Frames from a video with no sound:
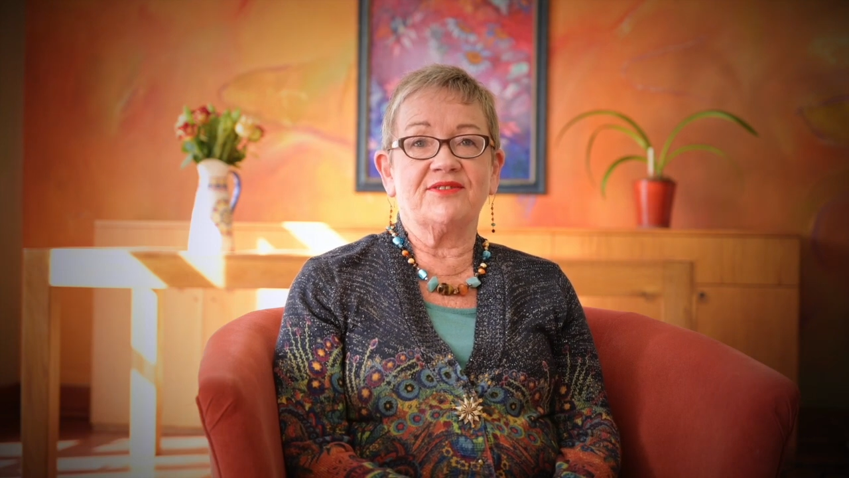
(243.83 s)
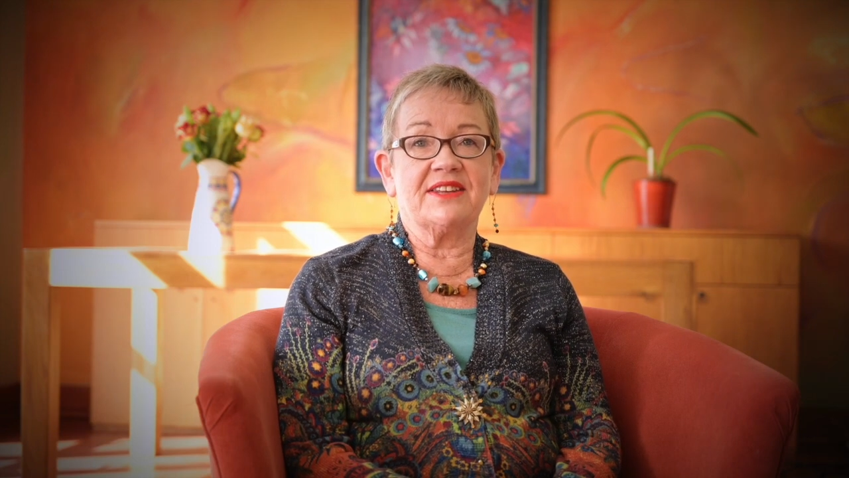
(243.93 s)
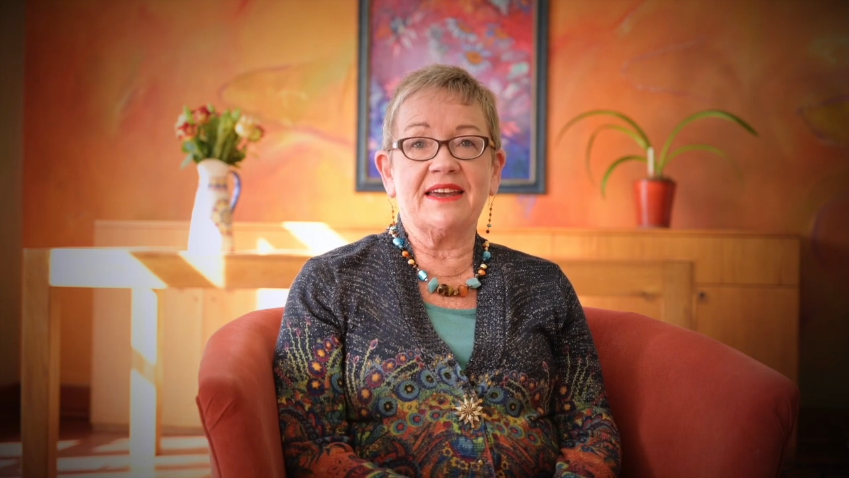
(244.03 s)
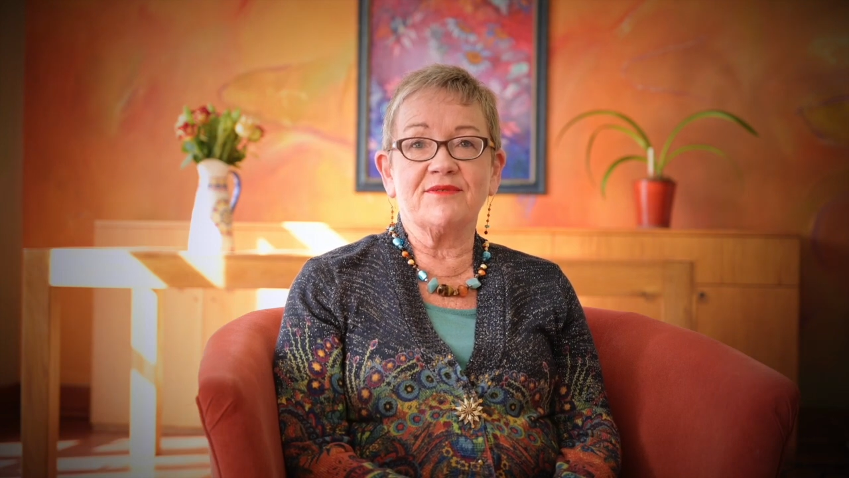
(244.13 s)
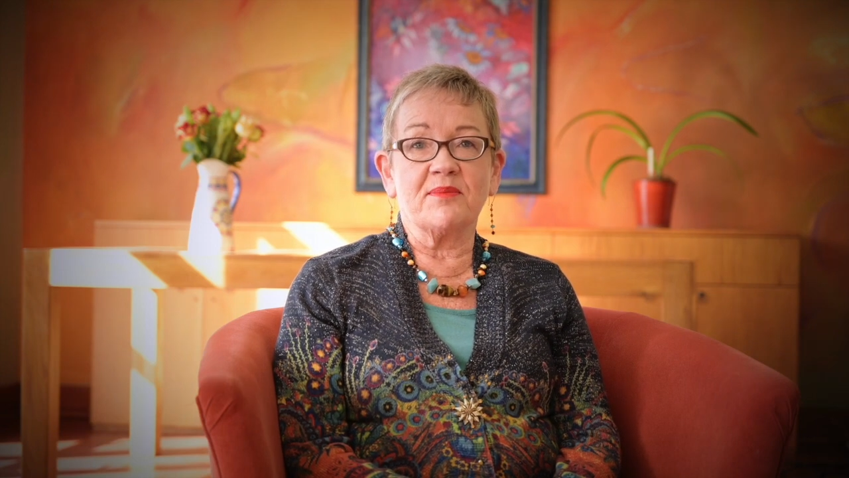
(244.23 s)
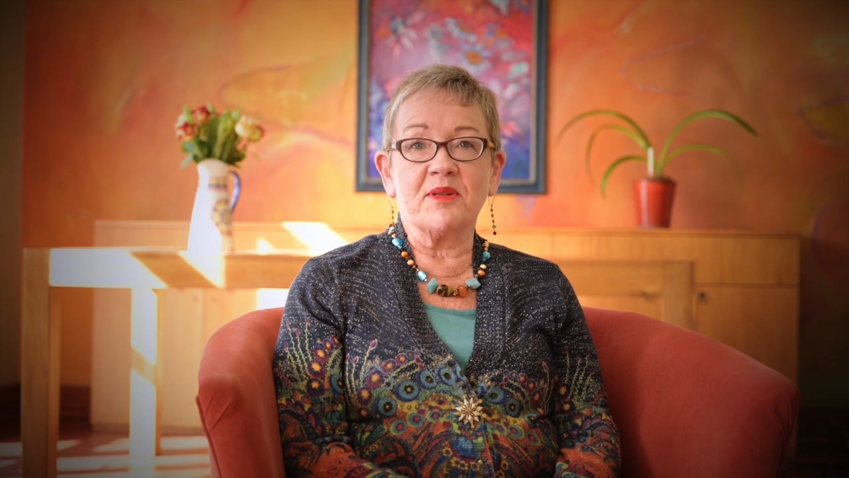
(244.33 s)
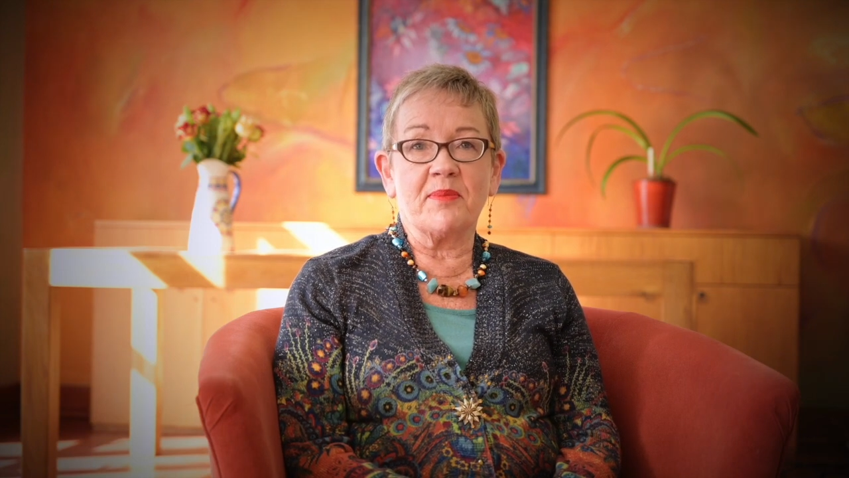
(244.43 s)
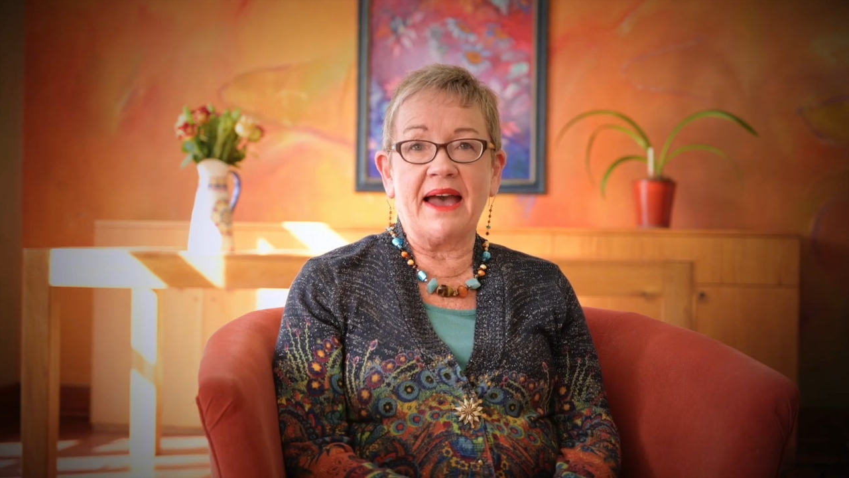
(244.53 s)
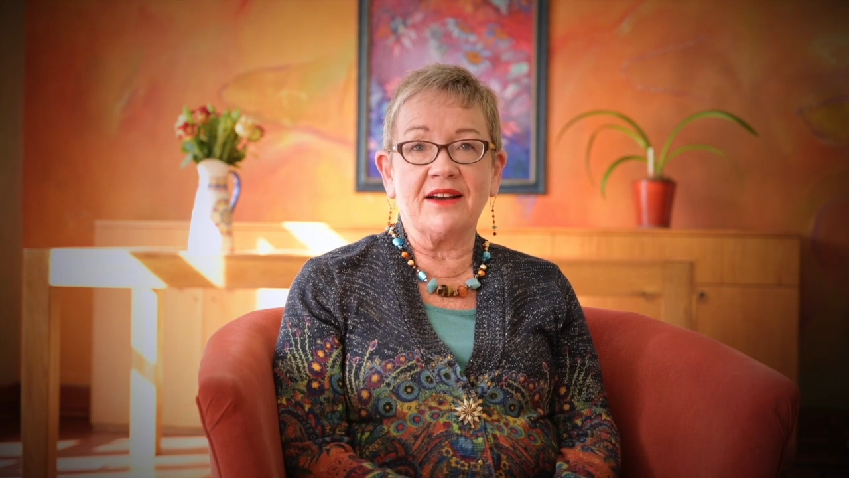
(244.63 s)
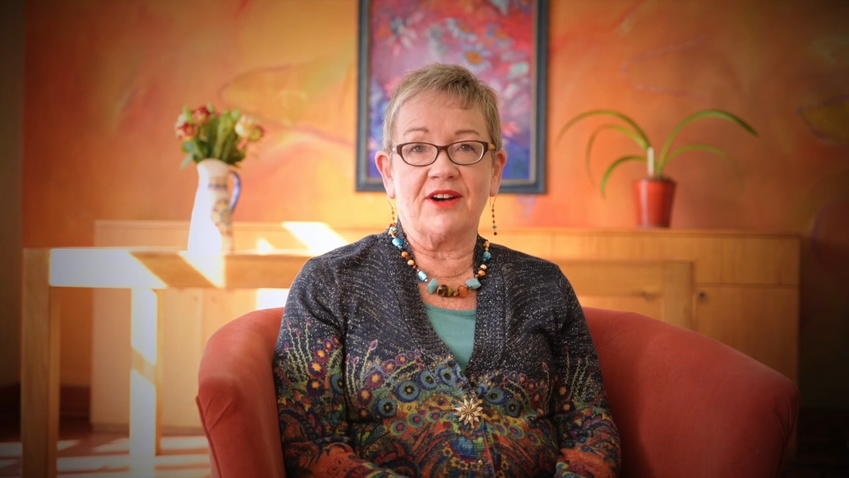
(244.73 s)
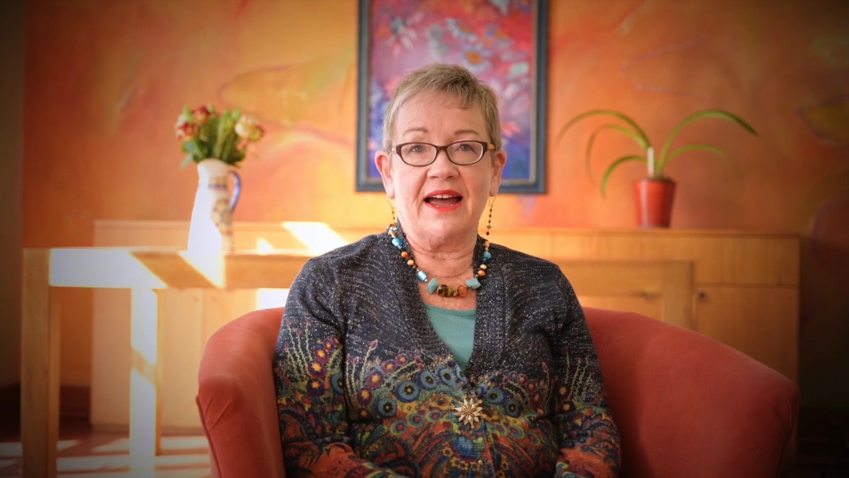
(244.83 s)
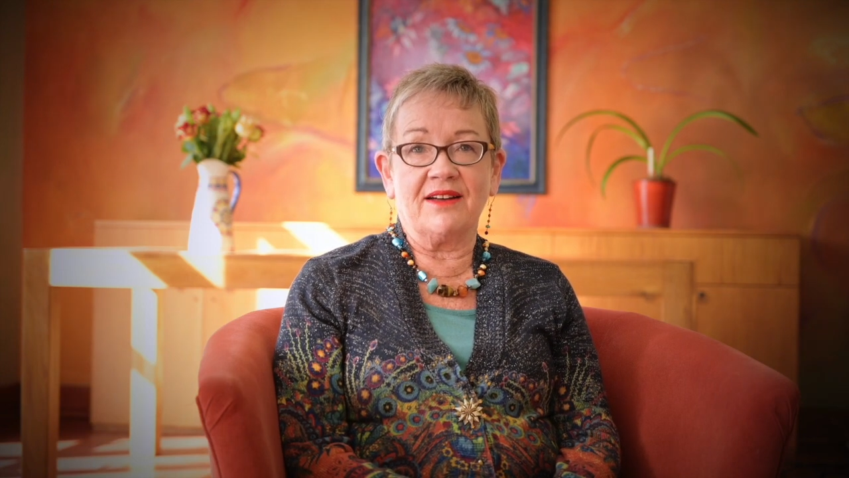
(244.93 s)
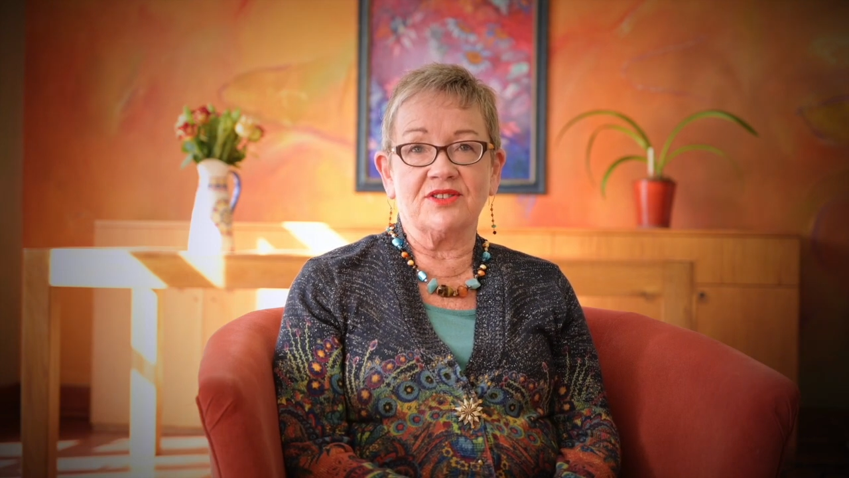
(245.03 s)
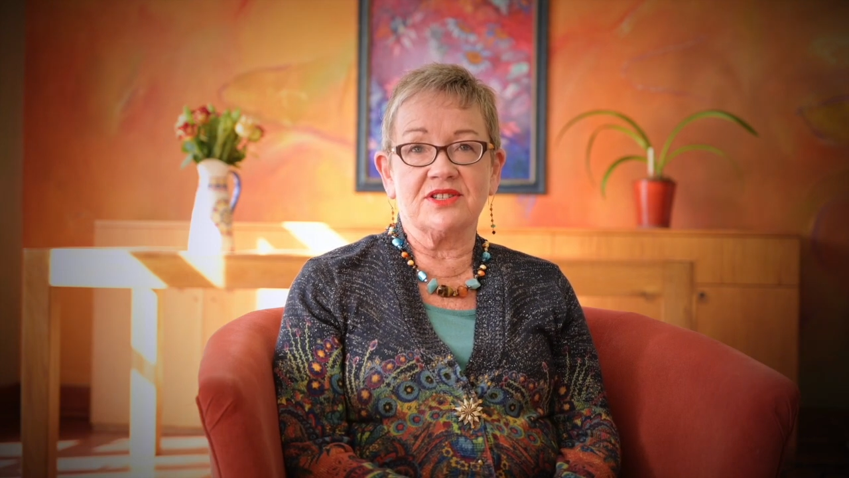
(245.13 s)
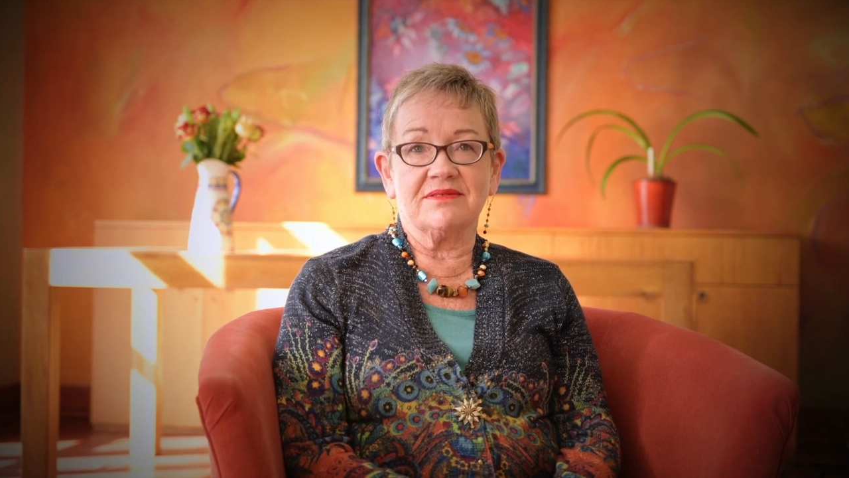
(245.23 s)
to give them the
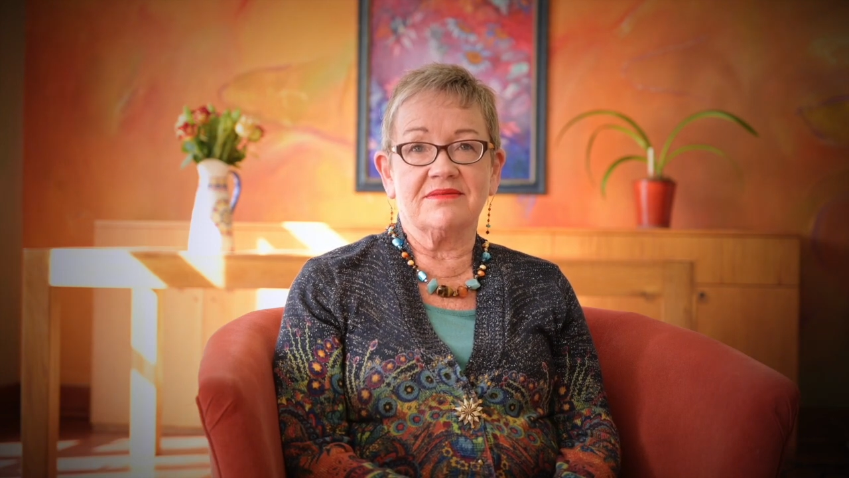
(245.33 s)
background,